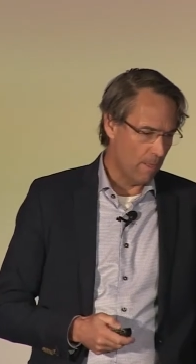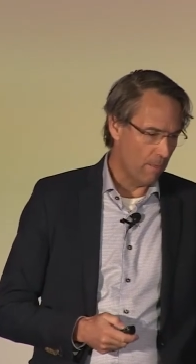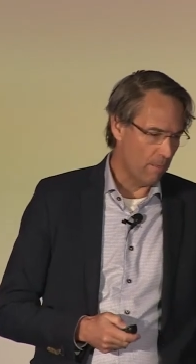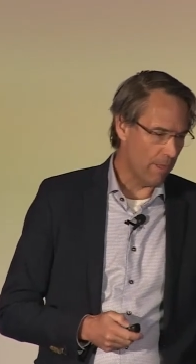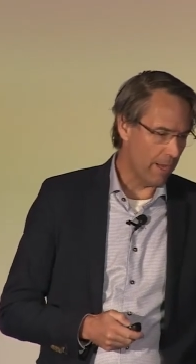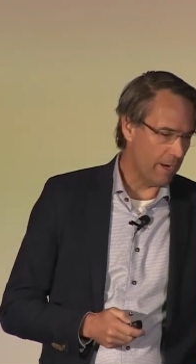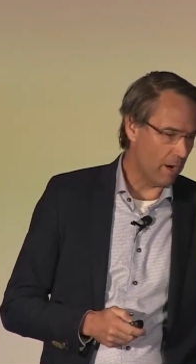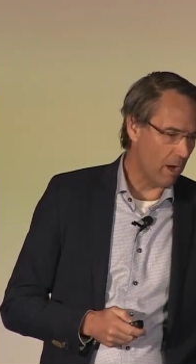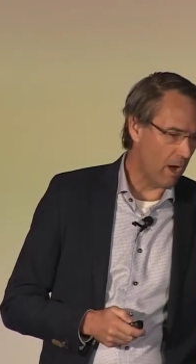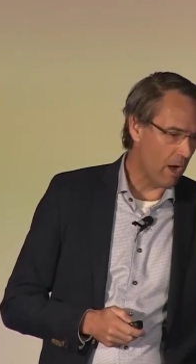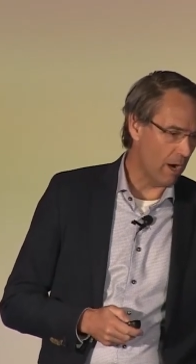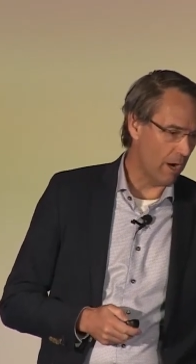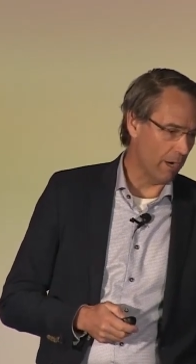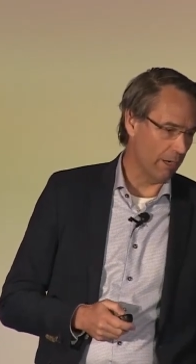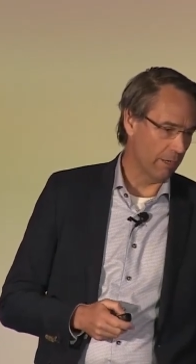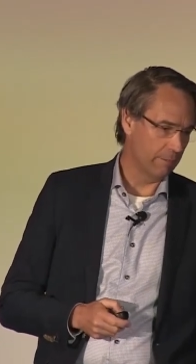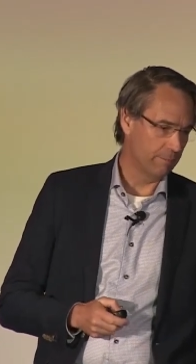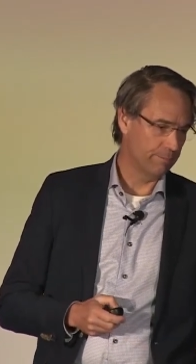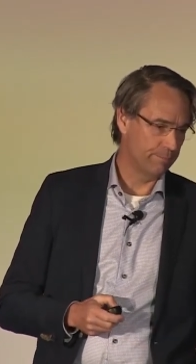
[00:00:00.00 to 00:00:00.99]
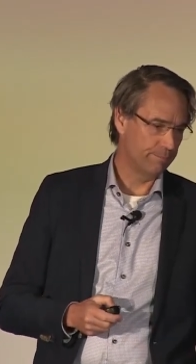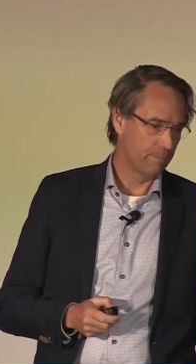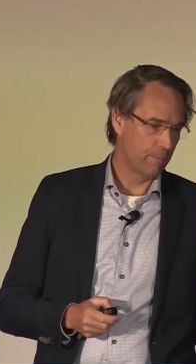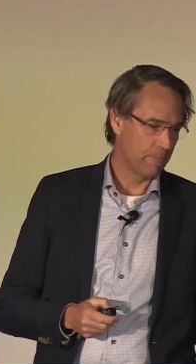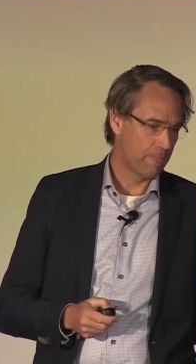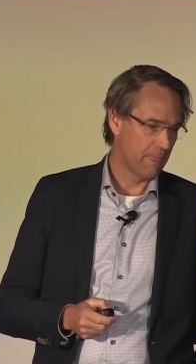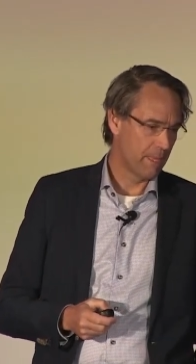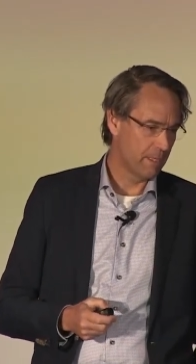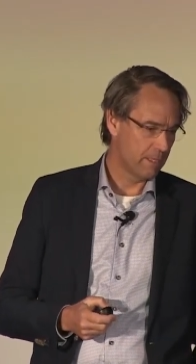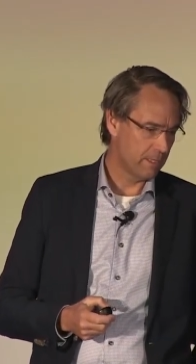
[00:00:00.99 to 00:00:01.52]
There are
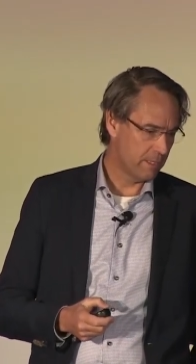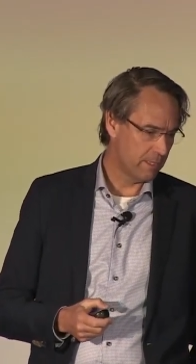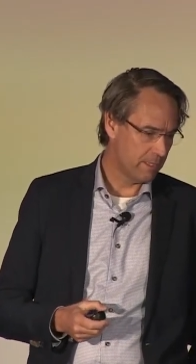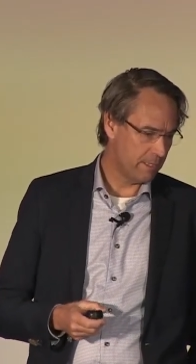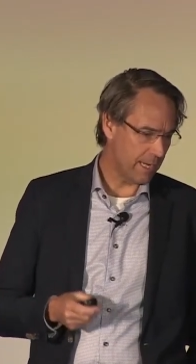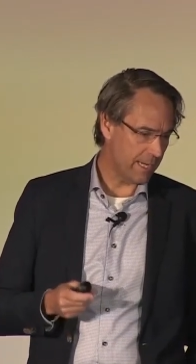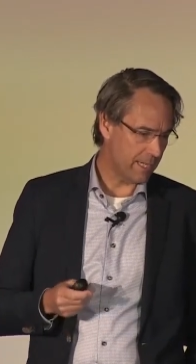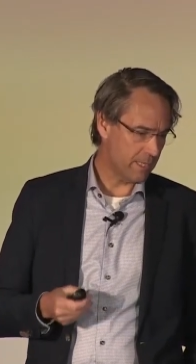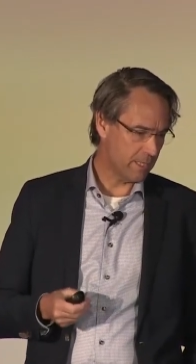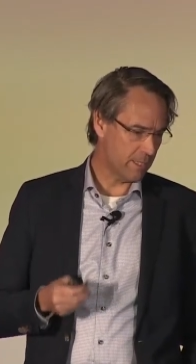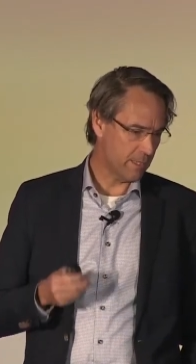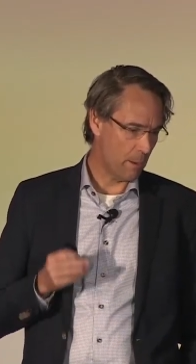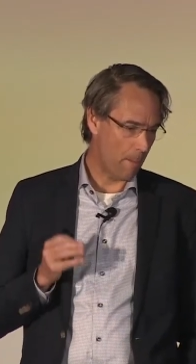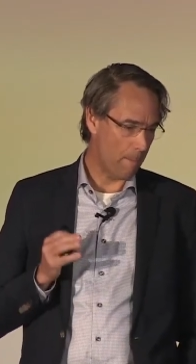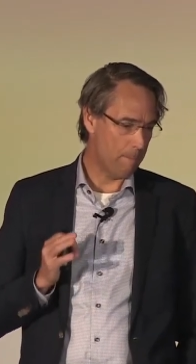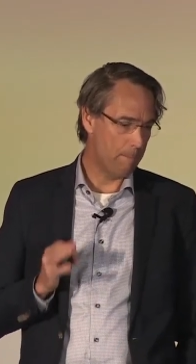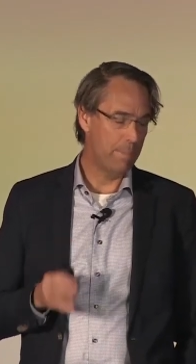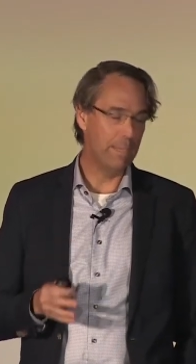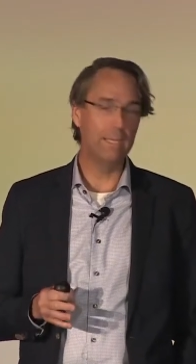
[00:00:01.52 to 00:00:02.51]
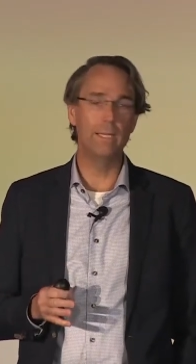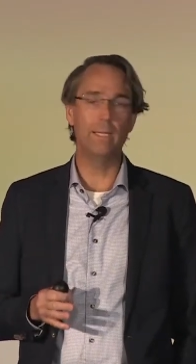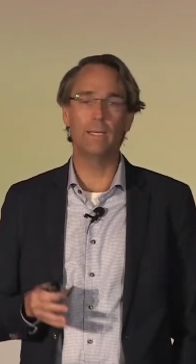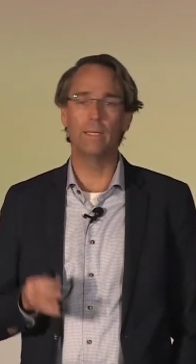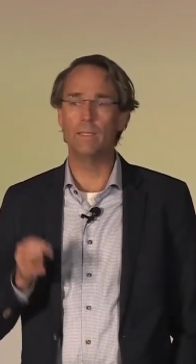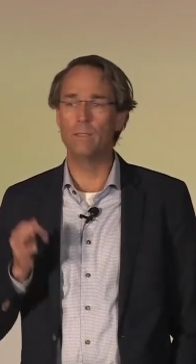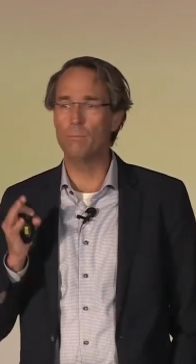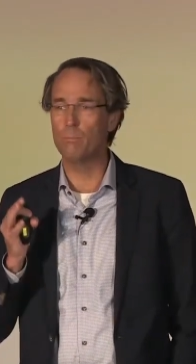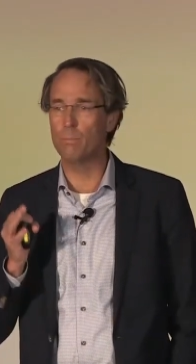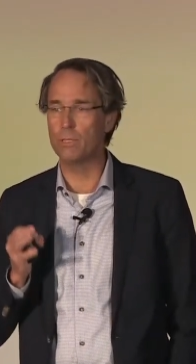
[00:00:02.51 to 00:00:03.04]
6
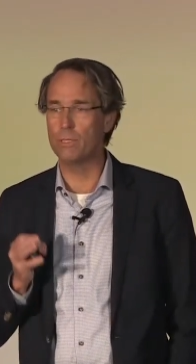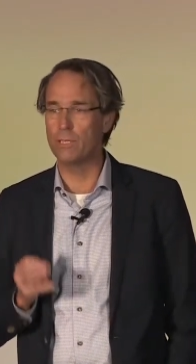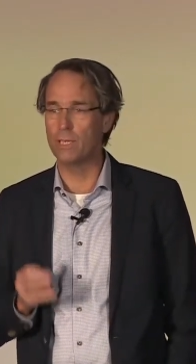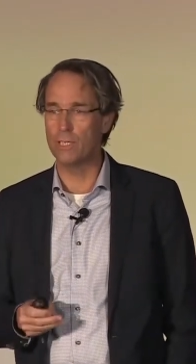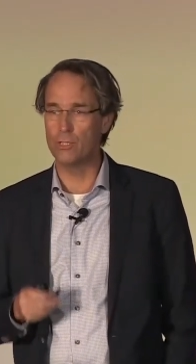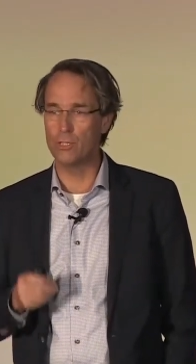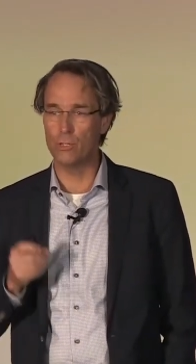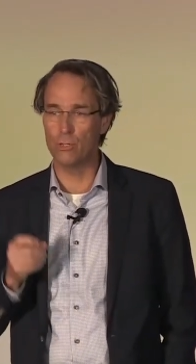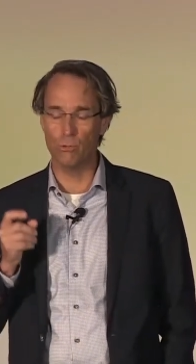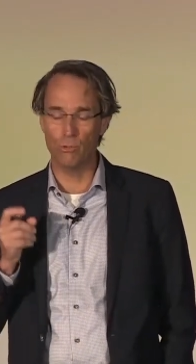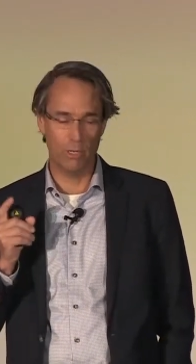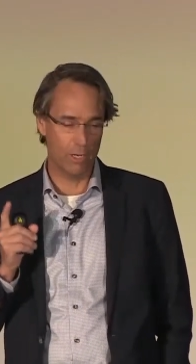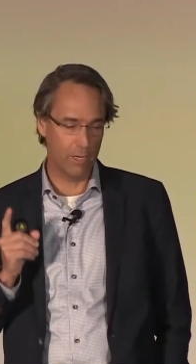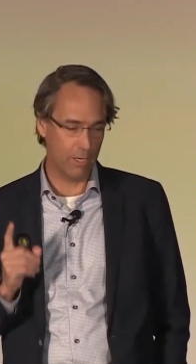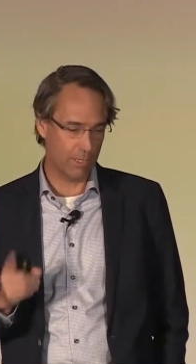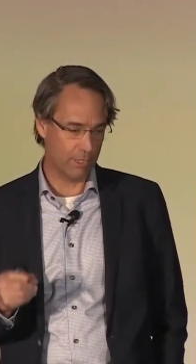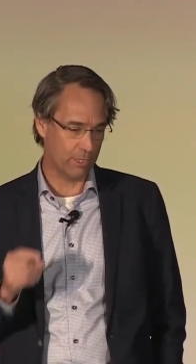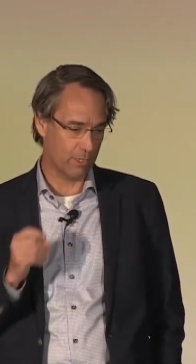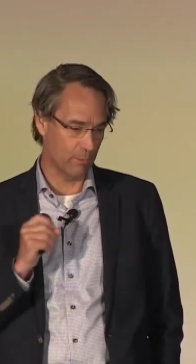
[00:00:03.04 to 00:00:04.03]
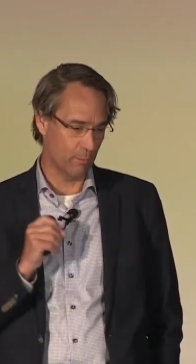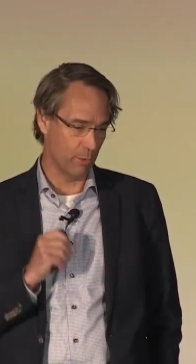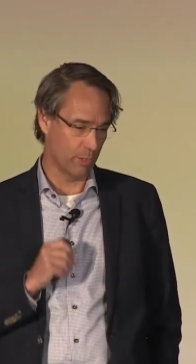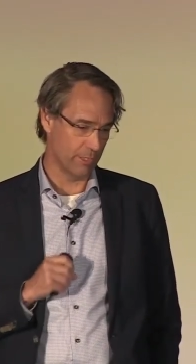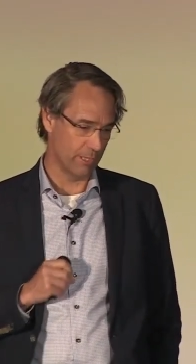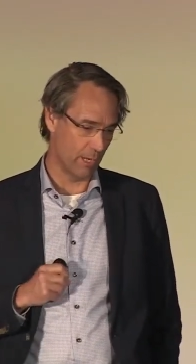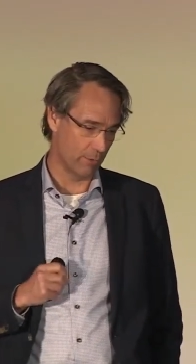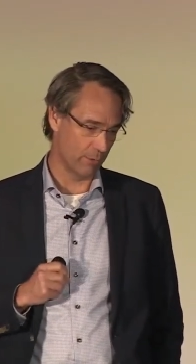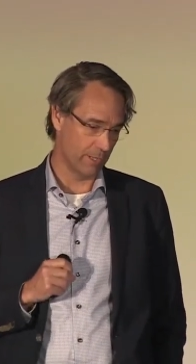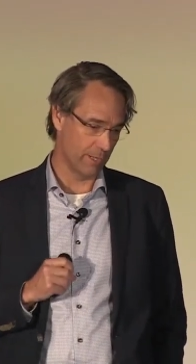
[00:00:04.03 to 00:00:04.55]
billion potential
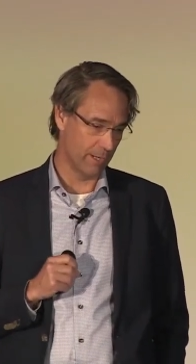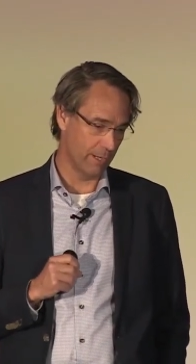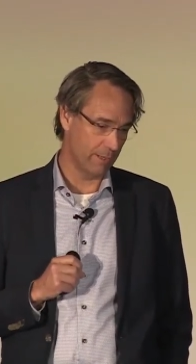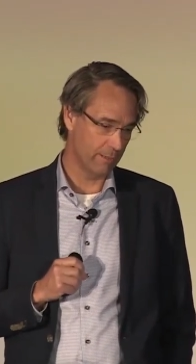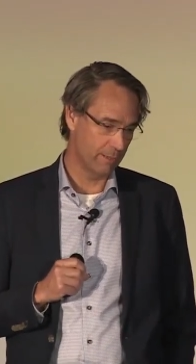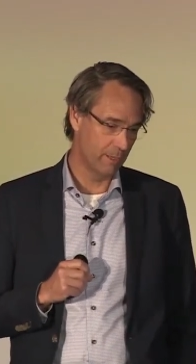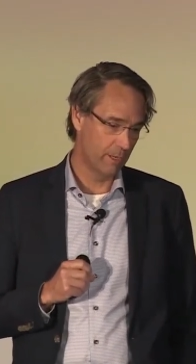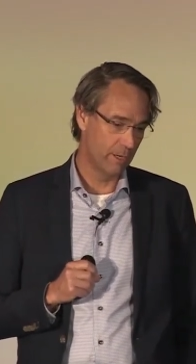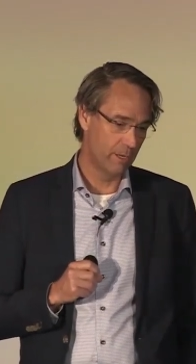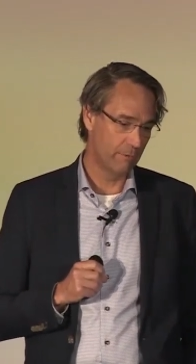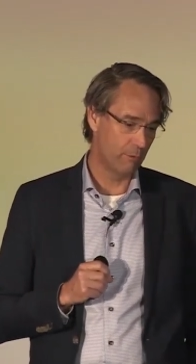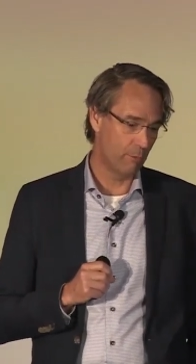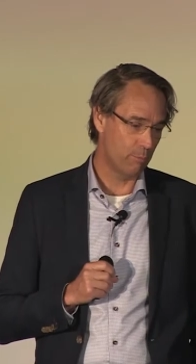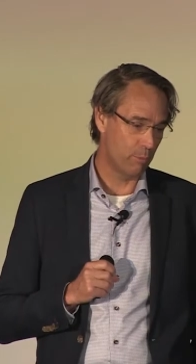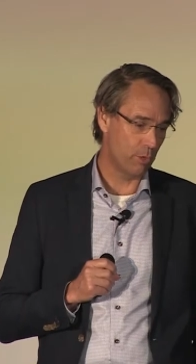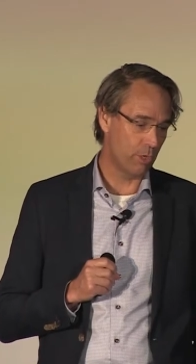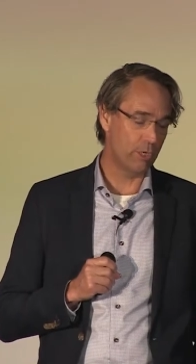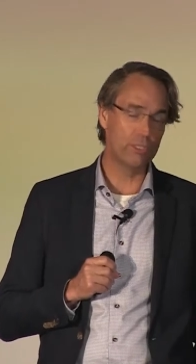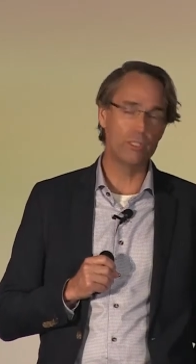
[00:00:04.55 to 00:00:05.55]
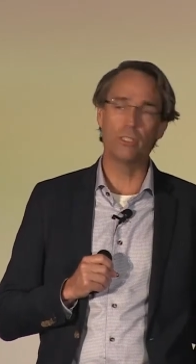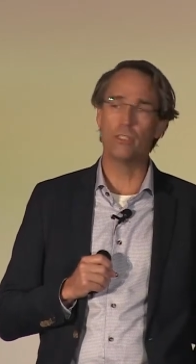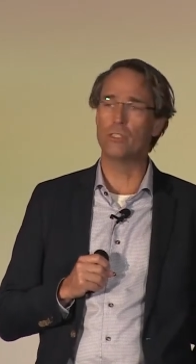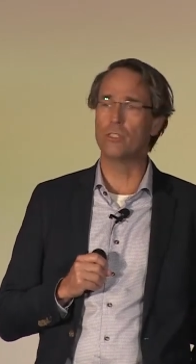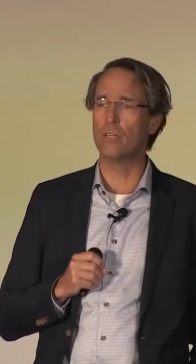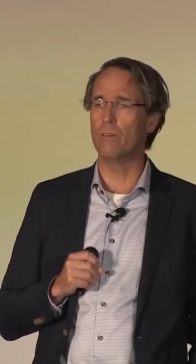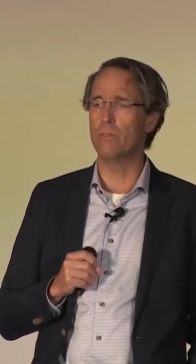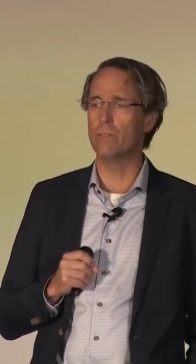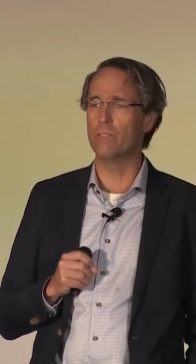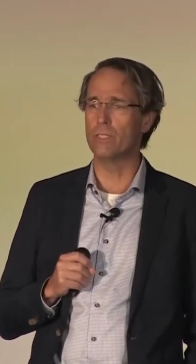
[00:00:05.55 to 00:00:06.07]
customers out there for products and
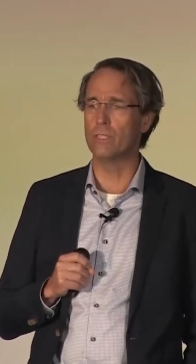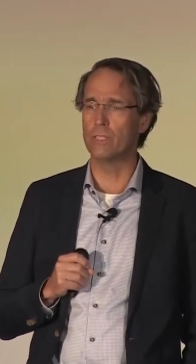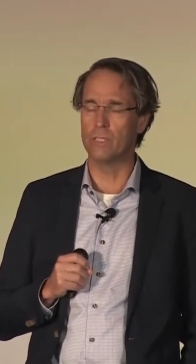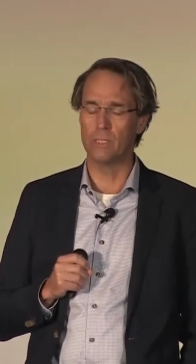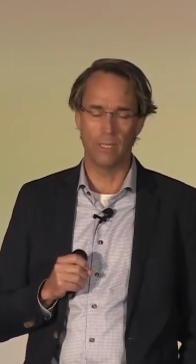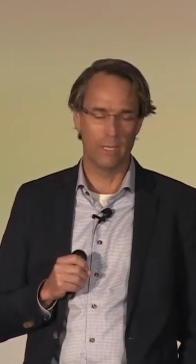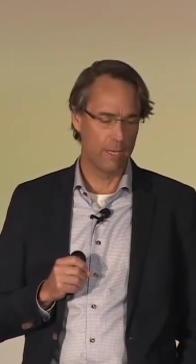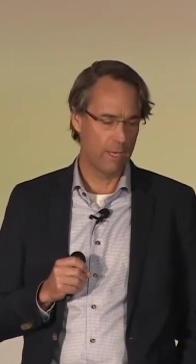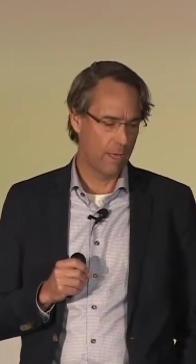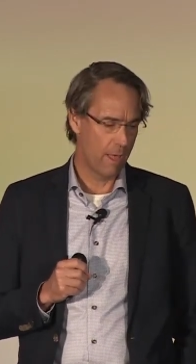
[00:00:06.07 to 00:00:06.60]
services